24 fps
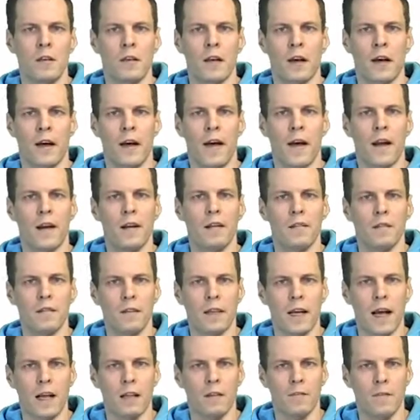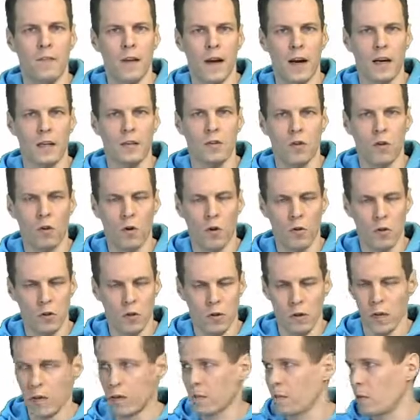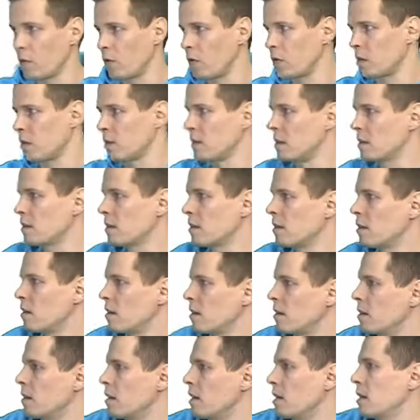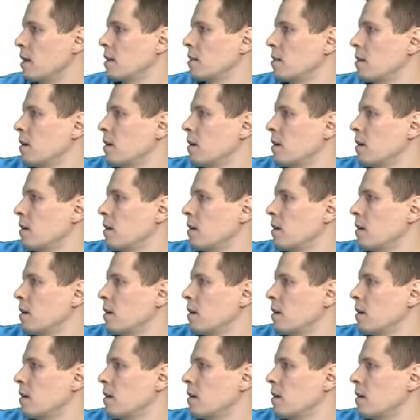and that factor also influences these